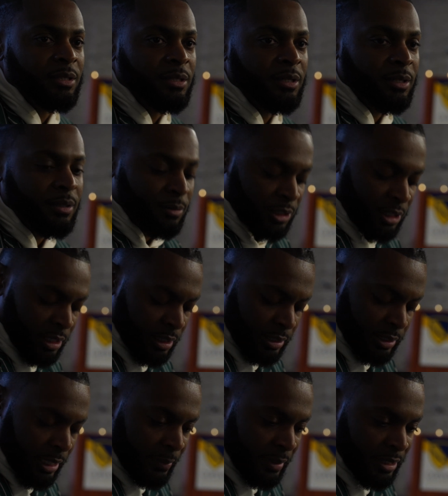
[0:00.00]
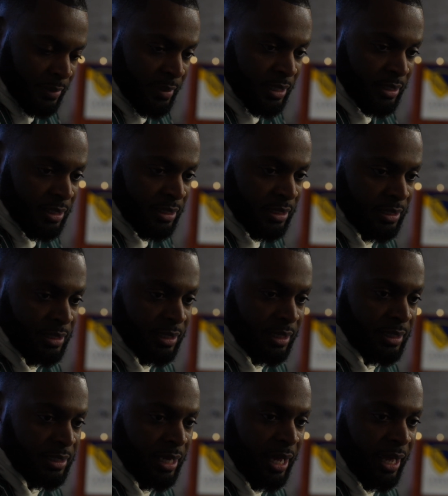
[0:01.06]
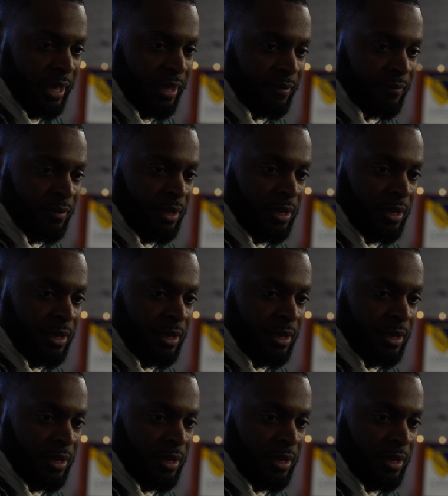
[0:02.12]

you know, shared the same experiences as I have,